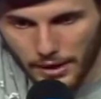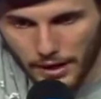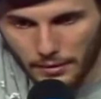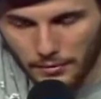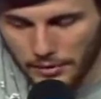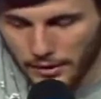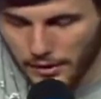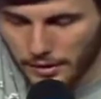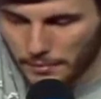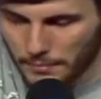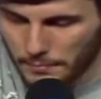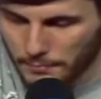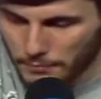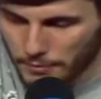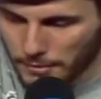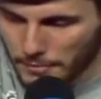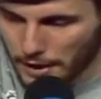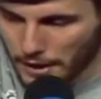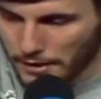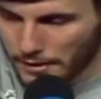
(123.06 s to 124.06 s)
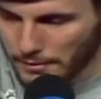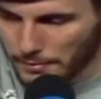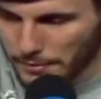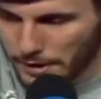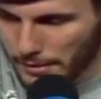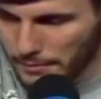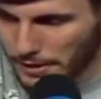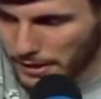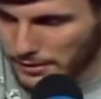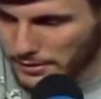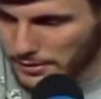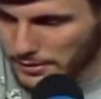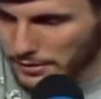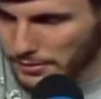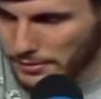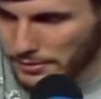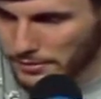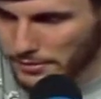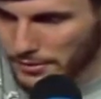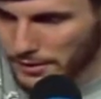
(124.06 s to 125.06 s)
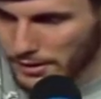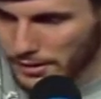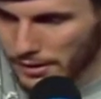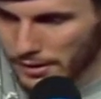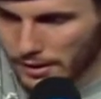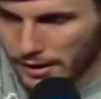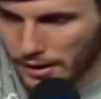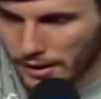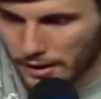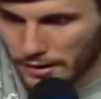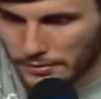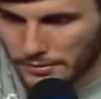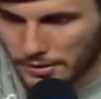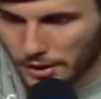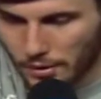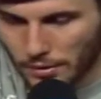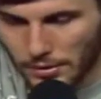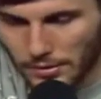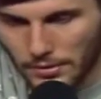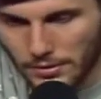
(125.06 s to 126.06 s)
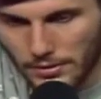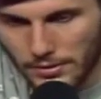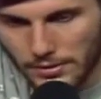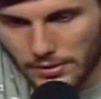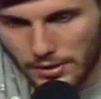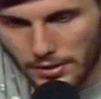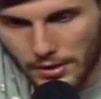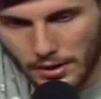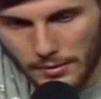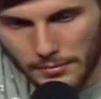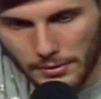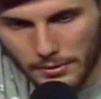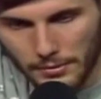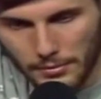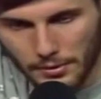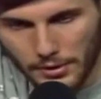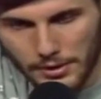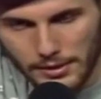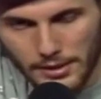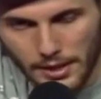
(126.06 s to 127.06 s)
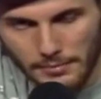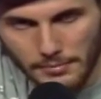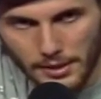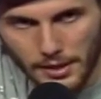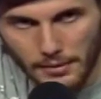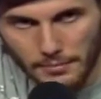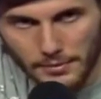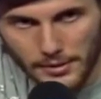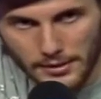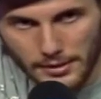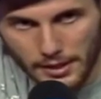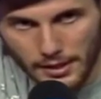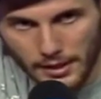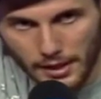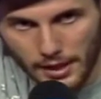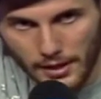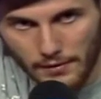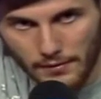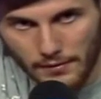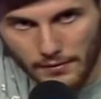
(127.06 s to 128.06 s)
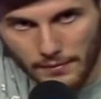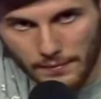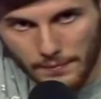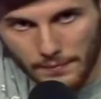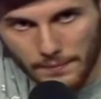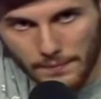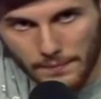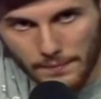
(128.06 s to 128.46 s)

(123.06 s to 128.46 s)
think we rebounded them by about two total. So, I mean, we really stepped it up in the second half.